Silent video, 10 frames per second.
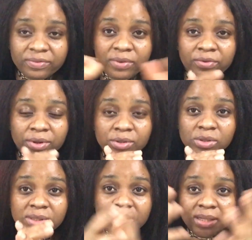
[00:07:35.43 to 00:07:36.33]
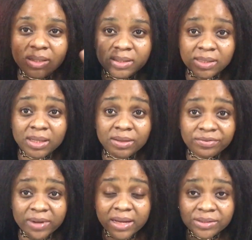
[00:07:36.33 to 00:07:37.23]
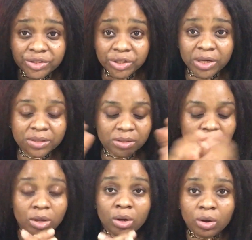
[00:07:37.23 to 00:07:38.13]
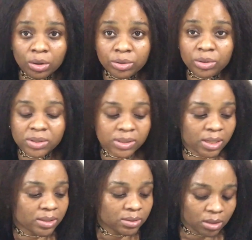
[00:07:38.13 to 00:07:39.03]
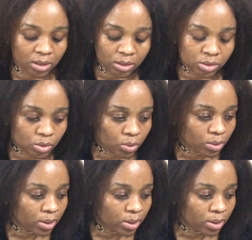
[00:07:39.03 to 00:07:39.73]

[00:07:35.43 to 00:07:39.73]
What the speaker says: for you to see significant change on your skin. So